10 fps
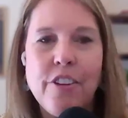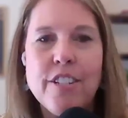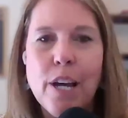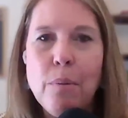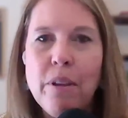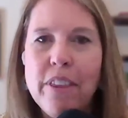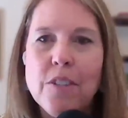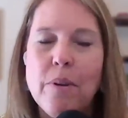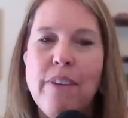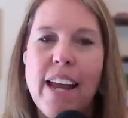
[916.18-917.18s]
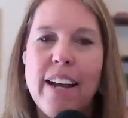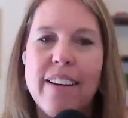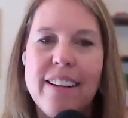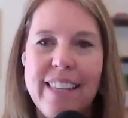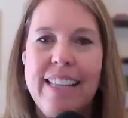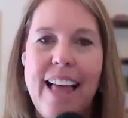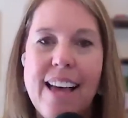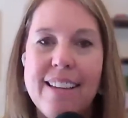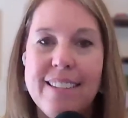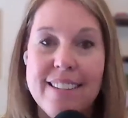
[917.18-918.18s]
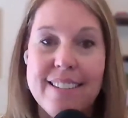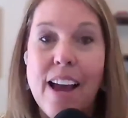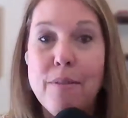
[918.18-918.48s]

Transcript: Yeah, so there's a couple of things we've added into the classes.